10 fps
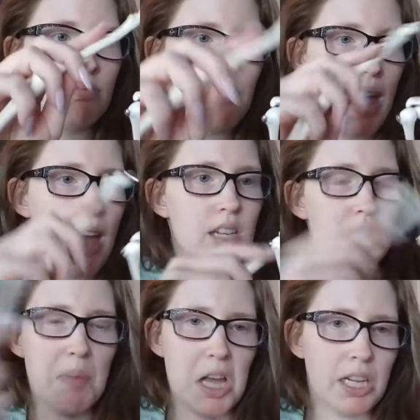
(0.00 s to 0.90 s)
head,
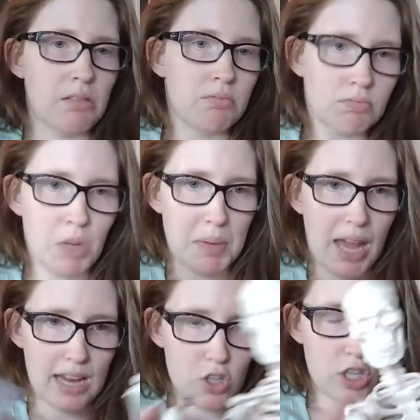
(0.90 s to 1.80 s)
spine, rib
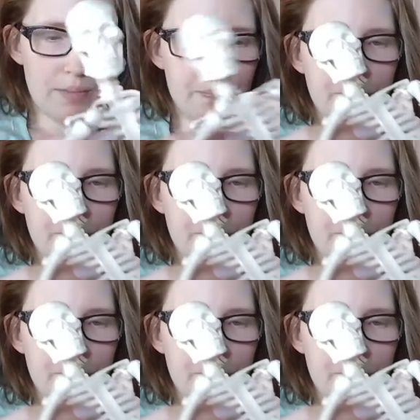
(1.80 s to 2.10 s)
cage.